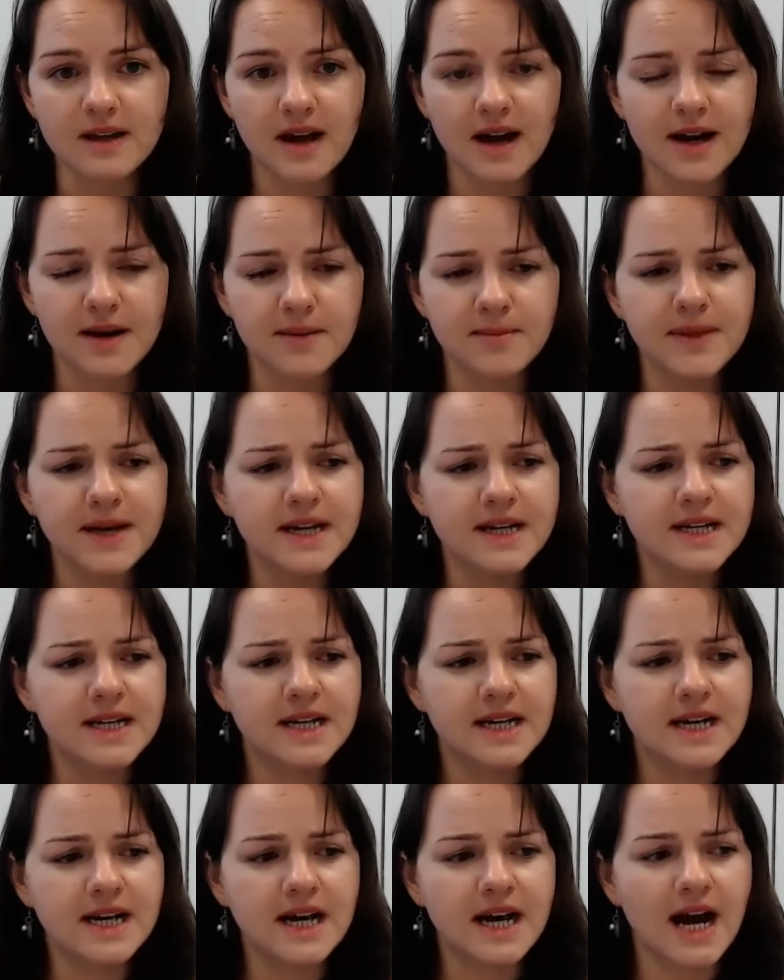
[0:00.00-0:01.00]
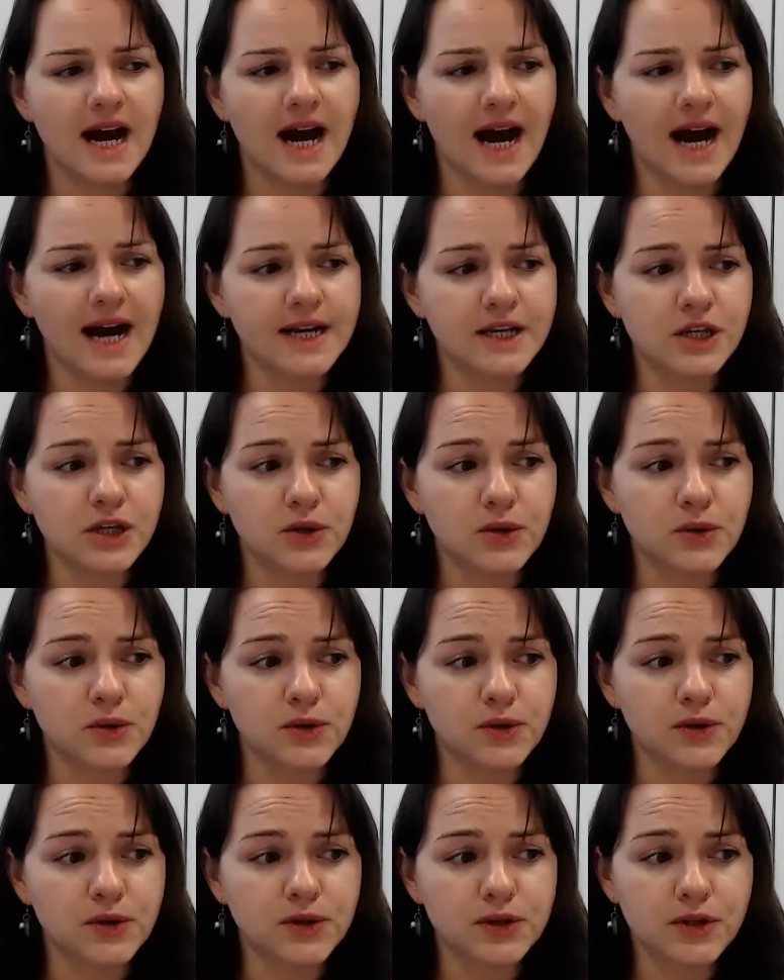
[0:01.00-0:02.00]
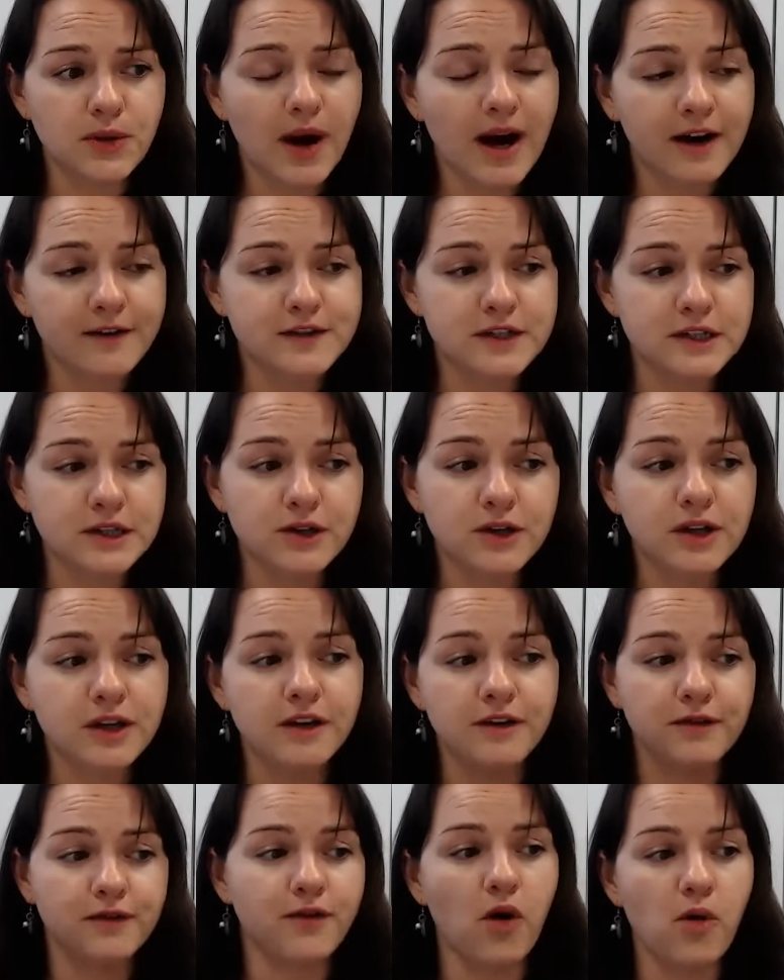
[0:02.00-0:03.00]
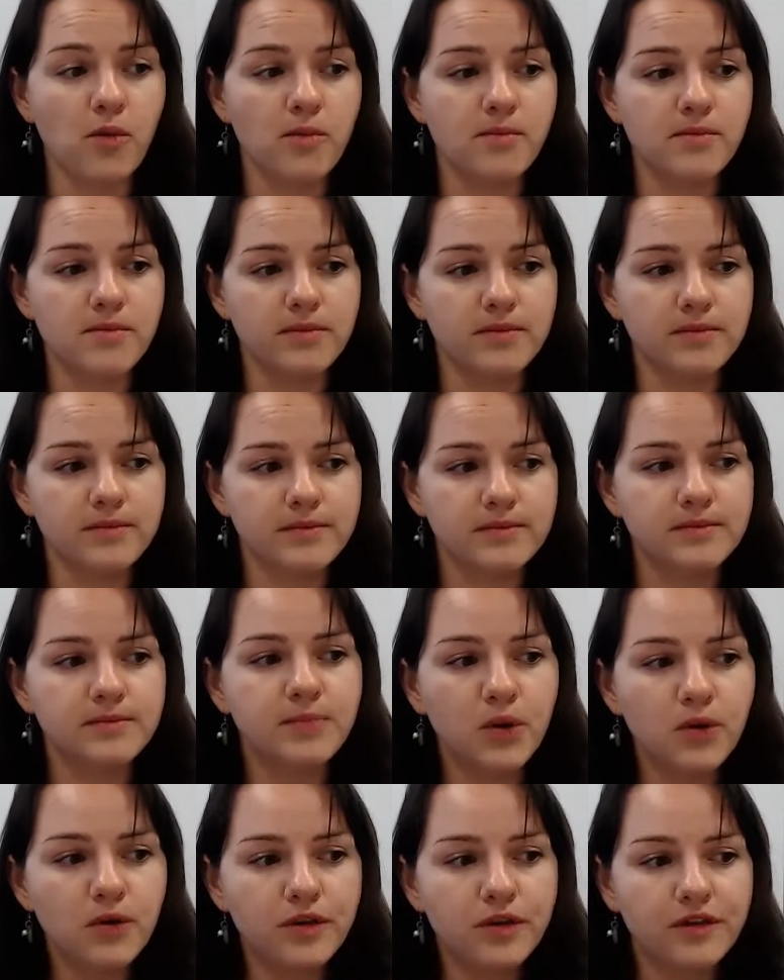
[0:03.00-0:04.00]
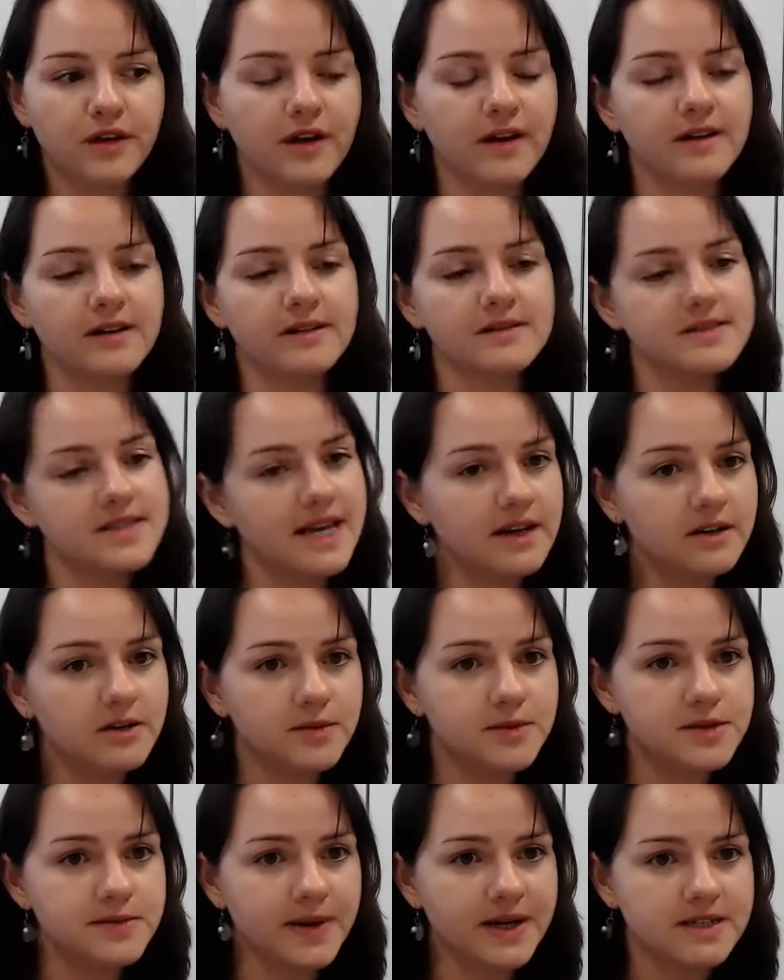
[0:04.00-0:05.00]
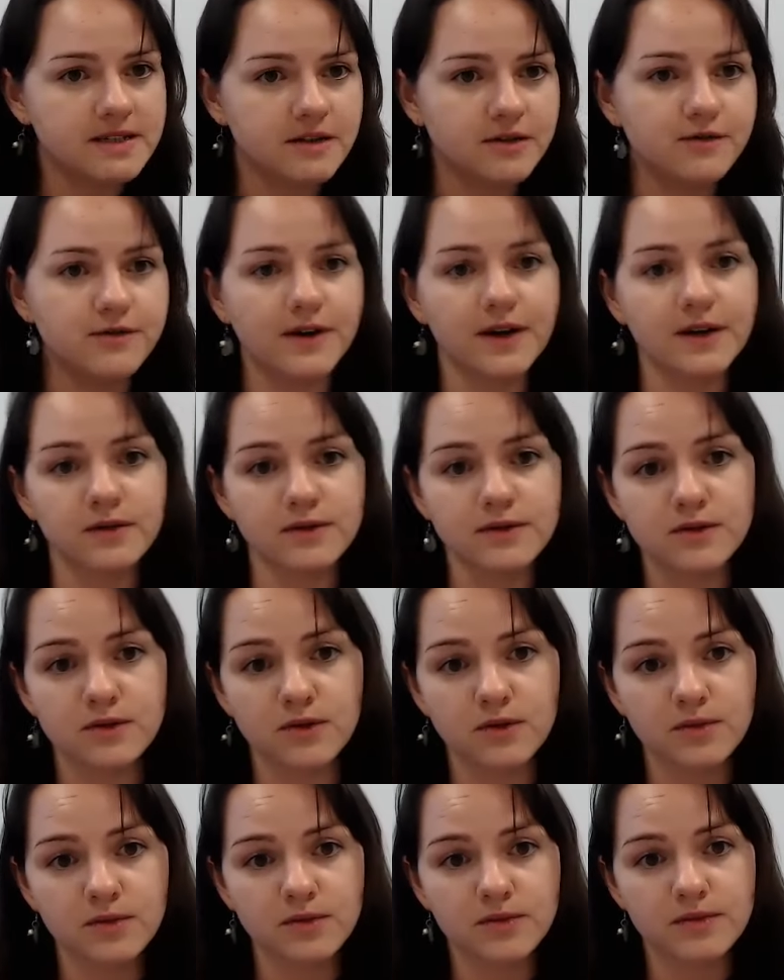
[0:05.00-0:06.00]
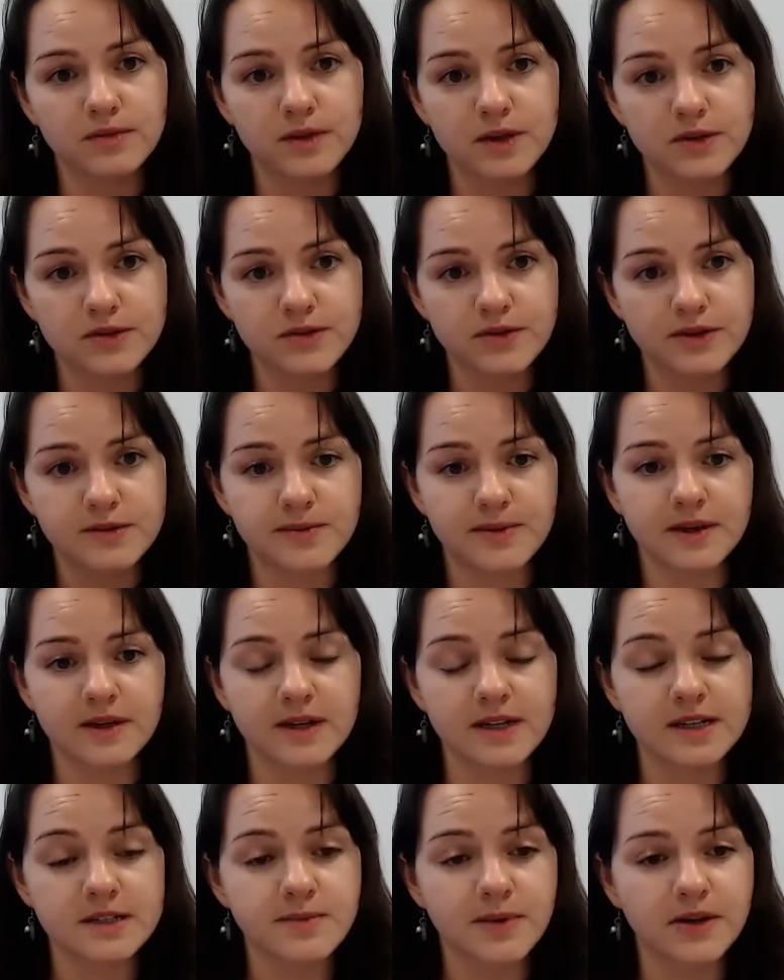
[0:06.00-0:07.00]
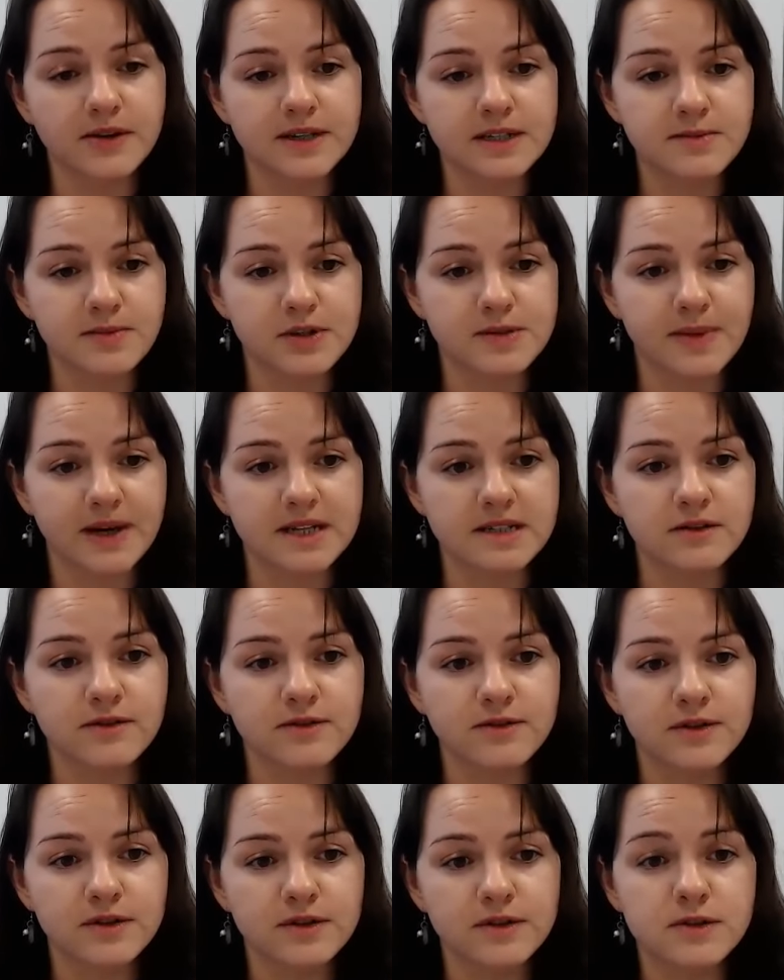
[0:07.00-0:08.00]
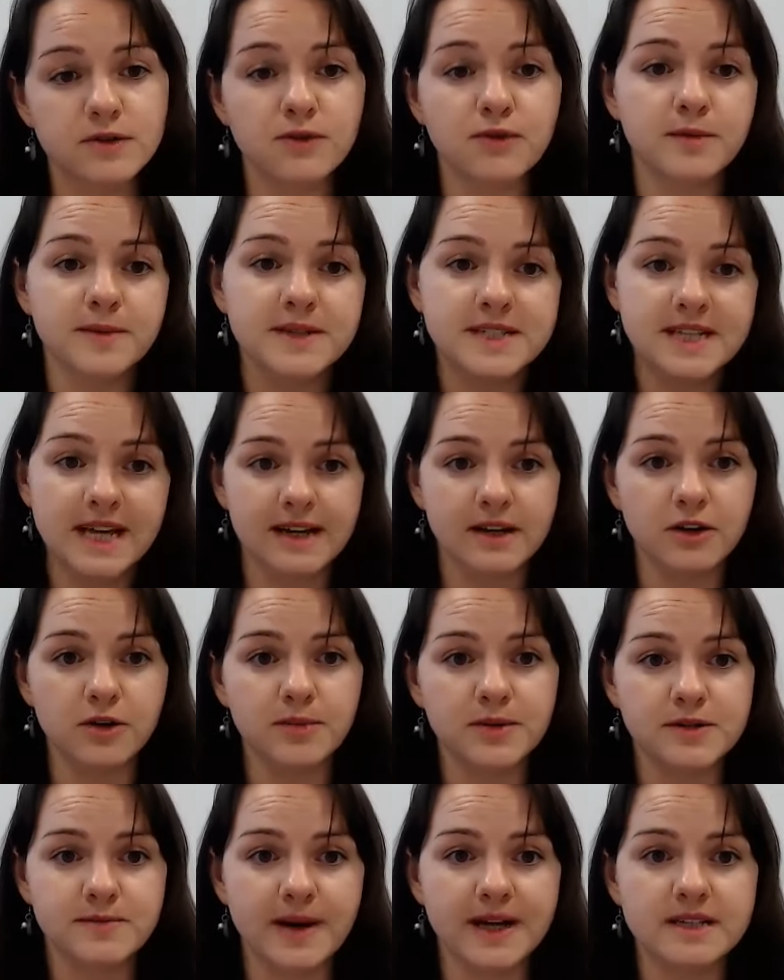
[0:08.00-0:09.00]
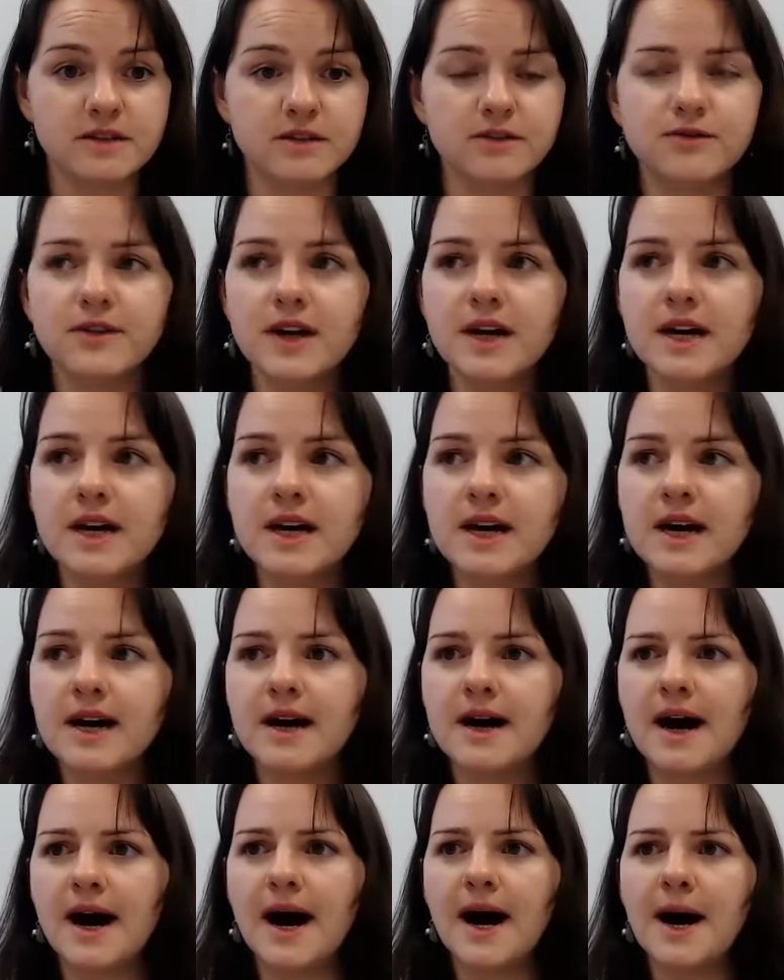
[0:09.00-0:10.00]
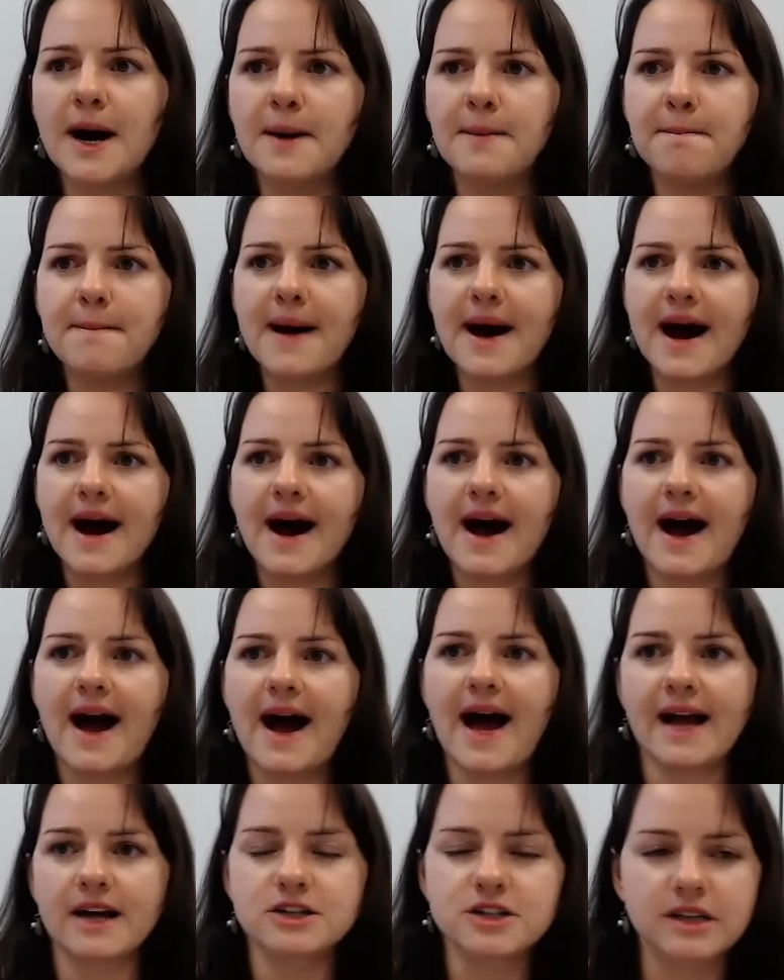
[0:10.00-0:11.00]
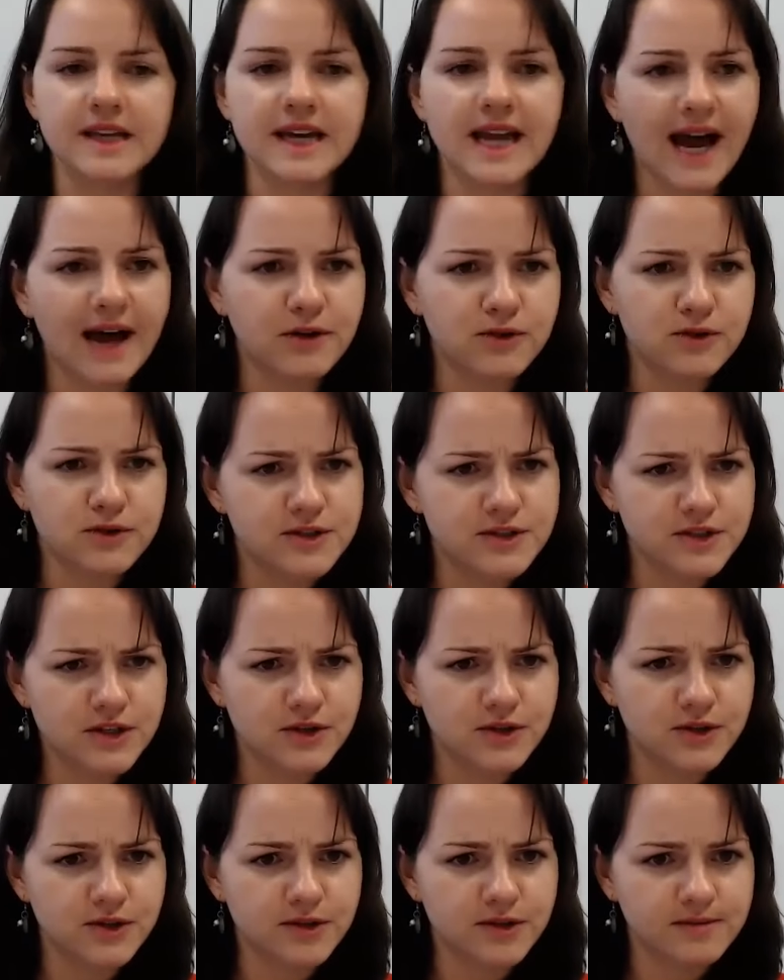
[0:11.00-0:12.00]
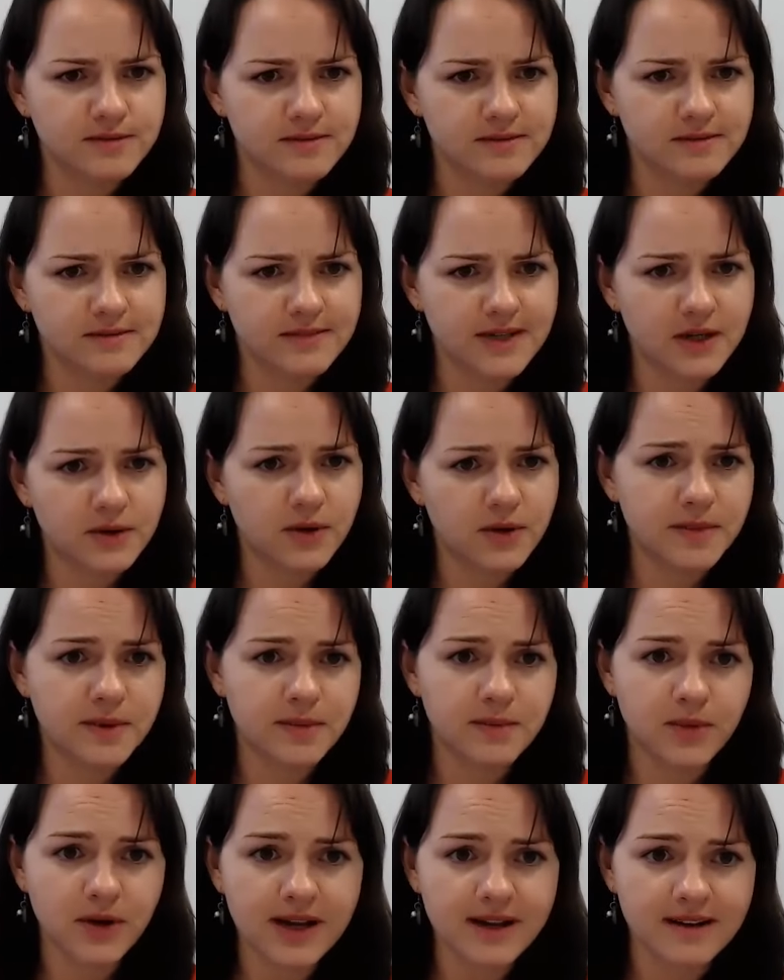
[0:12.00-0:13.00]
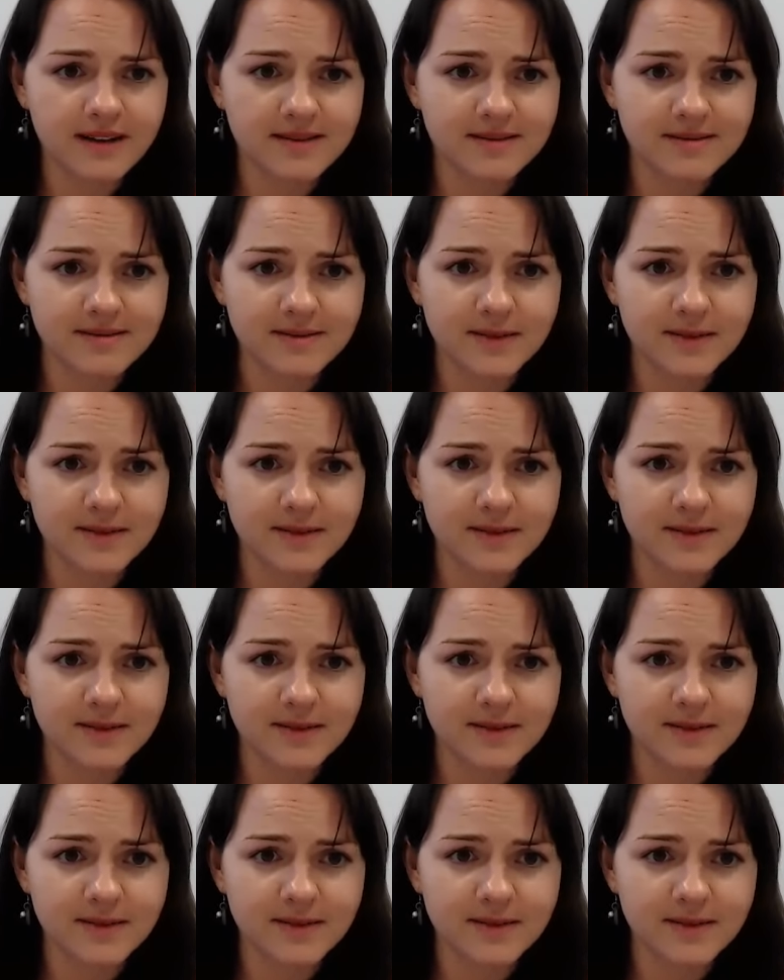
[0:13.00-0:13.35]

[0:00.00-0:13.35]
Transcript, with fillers: And you have to look at it from both a technical perspective and also the user experience perspective. So from a technical perspective, actually, how does your equipment break?